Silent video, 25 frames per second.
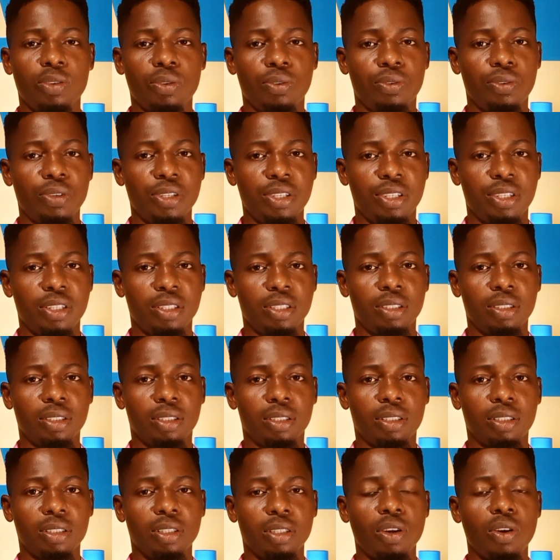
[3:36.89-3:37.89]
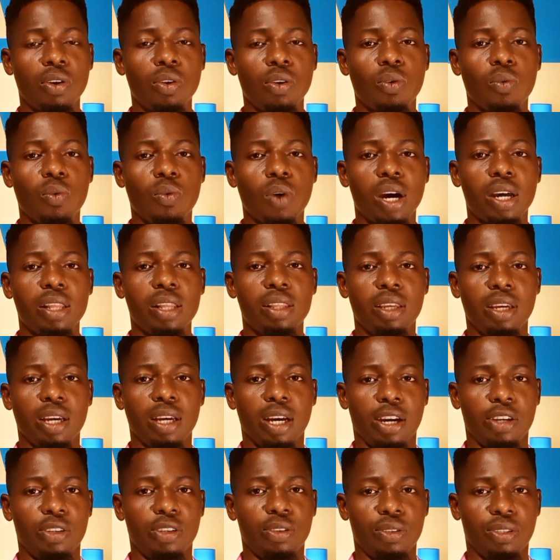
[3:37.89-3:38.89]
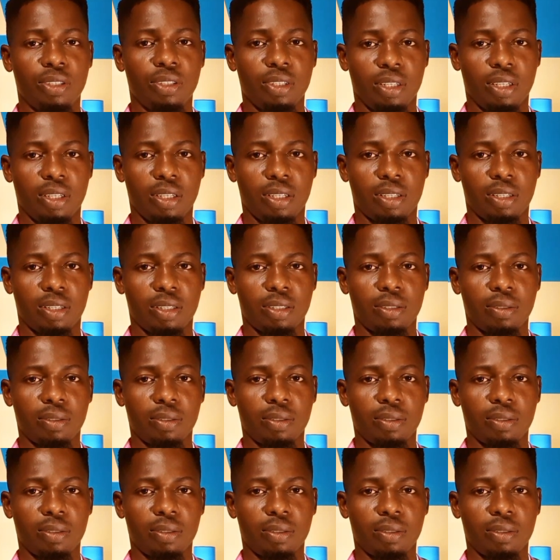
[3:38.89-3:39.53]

reasons why they are using it.